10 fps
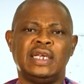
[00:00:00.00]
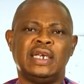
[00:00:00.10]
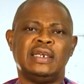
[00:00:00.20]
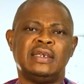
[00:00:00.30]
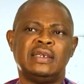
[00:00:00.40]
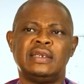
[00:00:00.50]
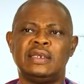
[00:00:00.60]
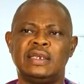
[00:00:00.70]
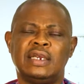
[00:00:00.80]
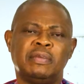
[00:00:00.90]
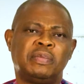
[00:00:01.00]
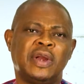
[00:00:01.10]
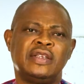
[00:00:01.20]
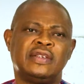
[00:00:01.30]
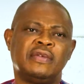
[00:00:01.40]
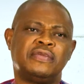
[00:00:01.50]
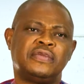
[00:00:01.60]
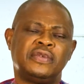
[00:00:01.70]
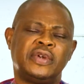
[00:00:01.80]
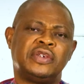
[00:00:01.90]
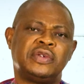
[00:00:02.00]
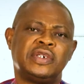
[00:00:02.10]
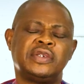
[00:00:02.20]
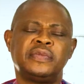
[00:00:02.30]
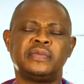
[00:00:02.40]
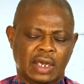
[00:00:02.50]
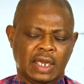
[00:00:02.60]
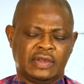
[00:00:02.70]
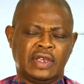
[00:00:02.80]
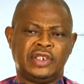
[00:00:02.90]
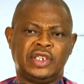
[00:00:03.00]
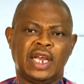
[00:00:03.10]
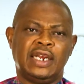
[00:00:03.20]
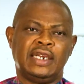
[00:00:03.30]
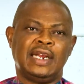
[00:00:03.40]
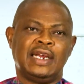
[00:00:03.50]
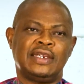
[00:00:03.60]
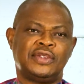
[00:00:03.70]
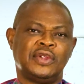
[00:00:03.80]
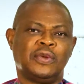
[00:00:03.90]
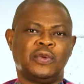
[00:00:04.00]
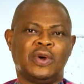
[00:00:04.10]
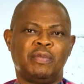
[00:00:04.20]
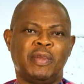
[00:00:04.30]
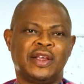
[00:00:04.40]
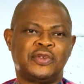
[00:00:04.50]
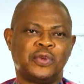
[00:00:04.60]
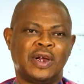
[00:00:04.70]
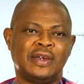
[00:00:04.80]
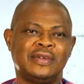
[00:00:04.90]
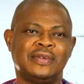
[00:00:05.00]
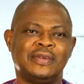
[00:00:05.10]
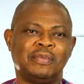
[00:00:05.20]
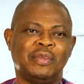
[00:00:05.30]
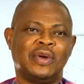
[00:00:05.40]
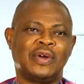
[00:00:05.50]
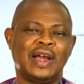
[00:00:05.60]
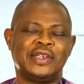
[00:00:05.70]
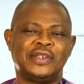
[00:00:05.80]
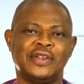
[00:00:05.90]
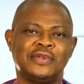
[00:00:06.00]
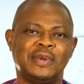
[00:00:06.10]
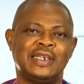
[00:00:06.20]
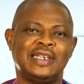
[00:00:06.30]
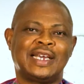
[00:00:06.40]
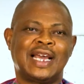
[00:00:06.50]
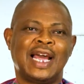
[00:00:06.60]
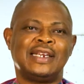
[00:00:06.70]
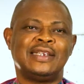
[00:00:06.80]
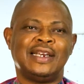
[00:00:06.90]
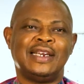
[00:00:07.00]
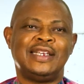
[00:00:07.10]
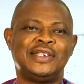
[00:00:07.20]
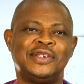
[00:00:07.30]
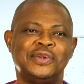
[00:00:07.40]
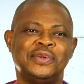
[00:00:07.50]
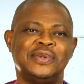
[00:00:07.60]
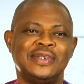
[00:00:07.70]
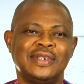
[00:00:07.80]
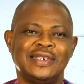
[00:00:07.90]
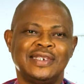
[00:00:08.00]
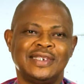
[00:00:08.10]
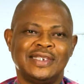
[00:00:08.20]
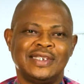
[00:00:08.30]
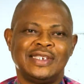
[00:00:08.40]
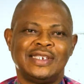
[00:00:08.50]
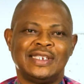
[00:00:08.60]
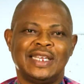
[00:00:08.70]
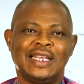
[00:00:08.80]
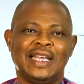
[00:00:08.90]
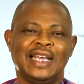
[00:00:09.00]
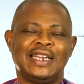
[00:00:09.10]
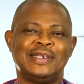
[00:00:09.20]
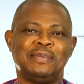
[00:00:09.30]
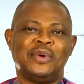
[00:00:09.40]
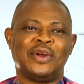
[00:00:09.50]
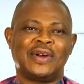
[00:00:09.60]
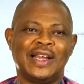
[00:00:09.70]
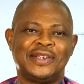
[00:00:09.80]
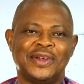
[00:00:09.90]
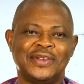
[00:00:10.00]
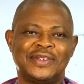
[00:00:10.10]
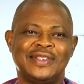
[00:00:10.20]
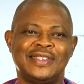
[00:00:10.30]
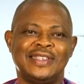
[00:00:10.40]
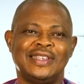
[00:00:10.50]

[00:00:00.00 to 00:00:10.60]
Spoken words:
in the place of retreat. Essentially, that is not what makes one more righteous, but it can lead to getting more righteous.